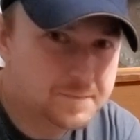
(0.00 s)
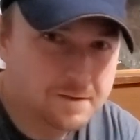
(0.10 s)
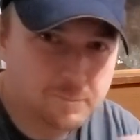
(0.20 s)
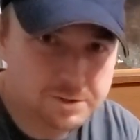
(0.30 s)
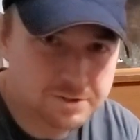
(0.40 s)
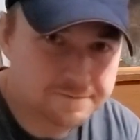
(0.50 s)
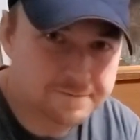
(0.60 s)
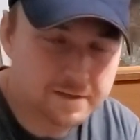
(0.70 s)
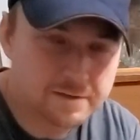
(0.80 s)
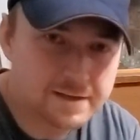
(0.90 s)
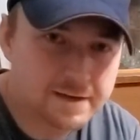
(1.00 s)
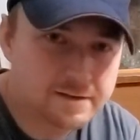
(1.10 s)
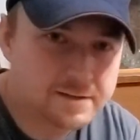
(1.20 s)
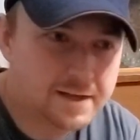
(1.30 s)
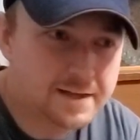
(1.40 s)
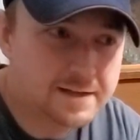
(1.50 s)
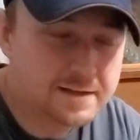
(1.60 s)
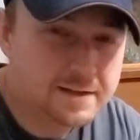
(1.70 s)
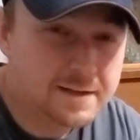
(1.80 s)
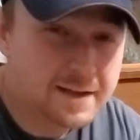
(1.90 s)
which are fairly airtight,
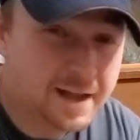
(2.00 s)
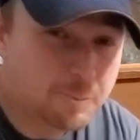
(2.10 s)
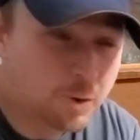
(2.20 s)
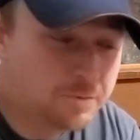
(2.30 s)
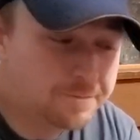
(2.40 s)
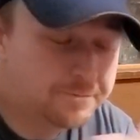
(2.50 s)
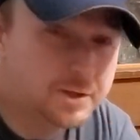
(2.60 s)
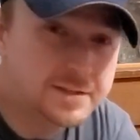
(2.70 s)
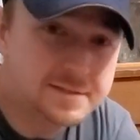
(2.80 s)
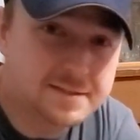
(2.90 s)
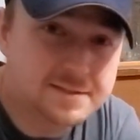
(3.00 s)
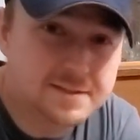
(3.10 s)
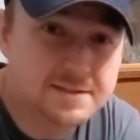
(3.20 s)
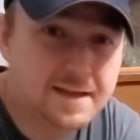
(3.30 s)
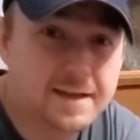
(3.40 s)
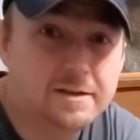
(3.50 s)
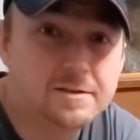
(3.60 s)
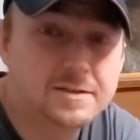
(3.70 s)
and I won't freeze these containers.